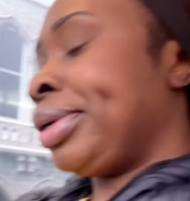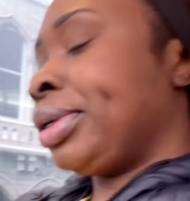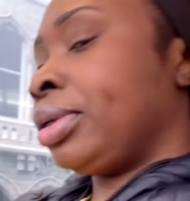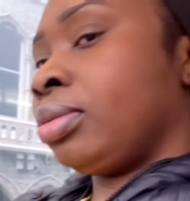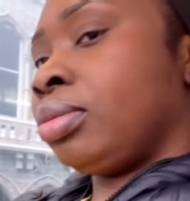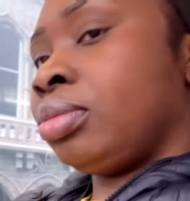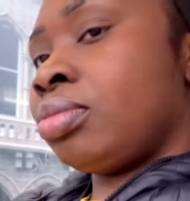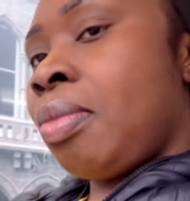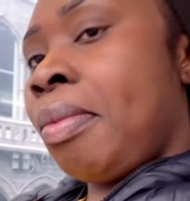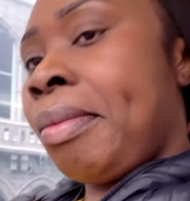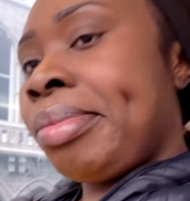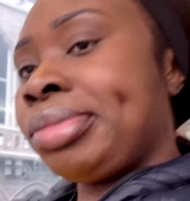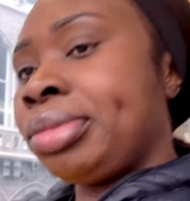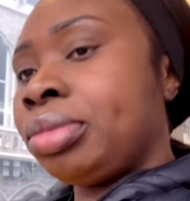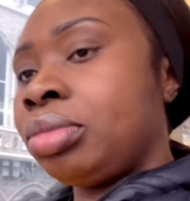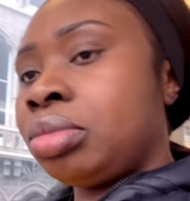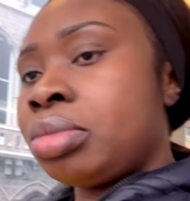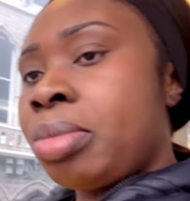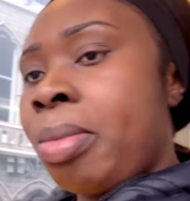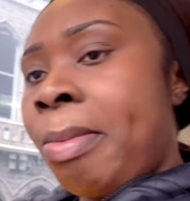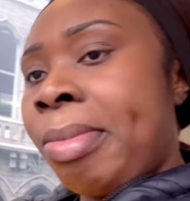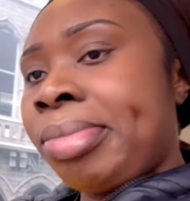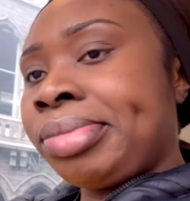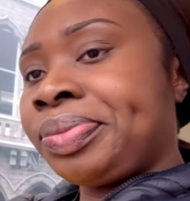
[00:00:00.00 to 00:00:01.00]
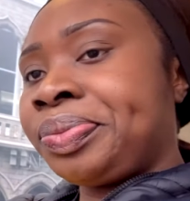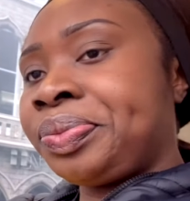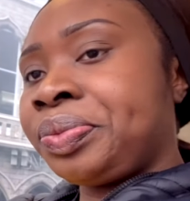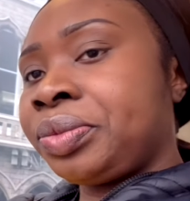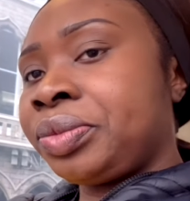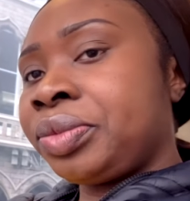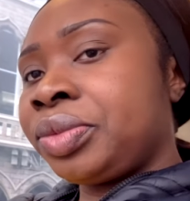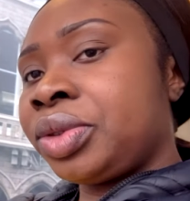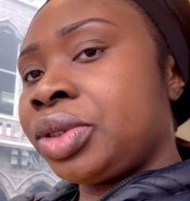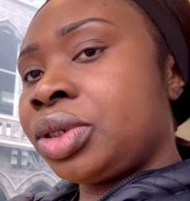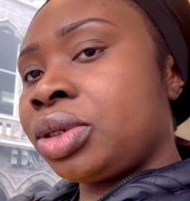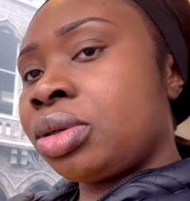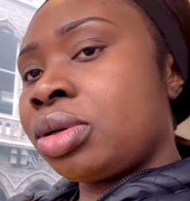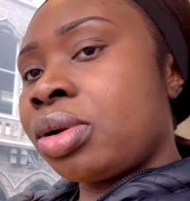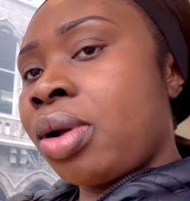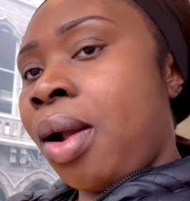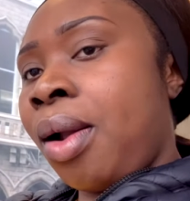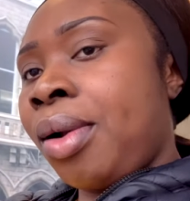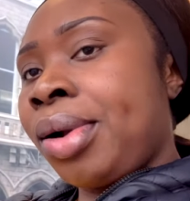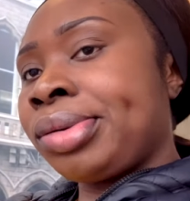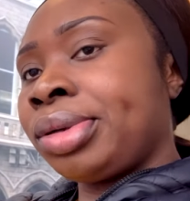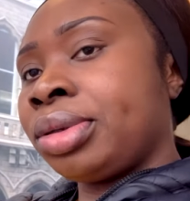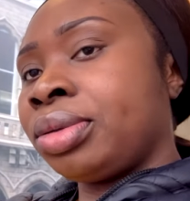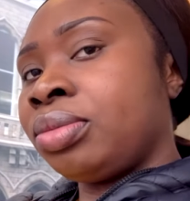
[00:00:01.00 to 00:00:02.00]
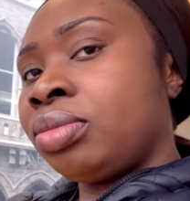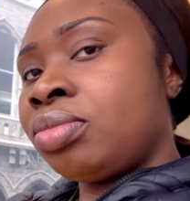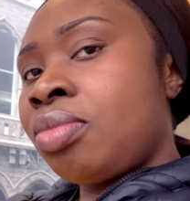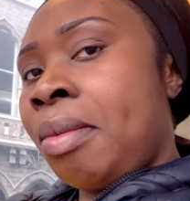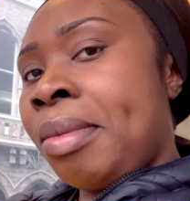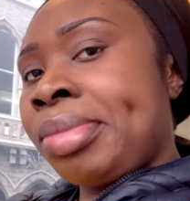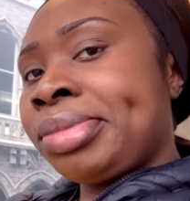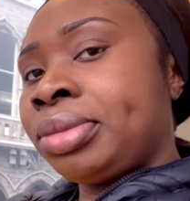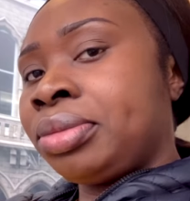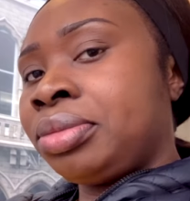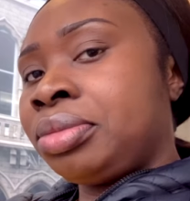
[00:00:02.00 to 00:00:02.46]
because I used my credit card to make the